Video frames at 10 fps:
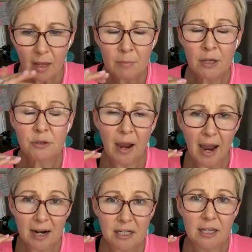because we're
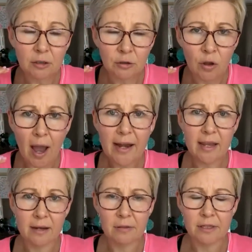actually
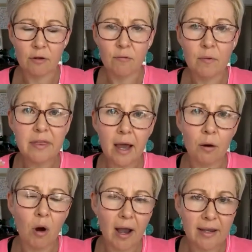aligning ourselves with
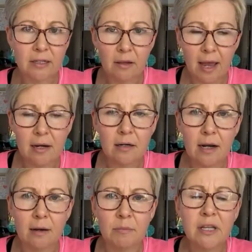our ideal
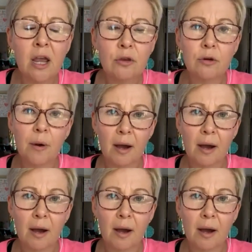outcomes through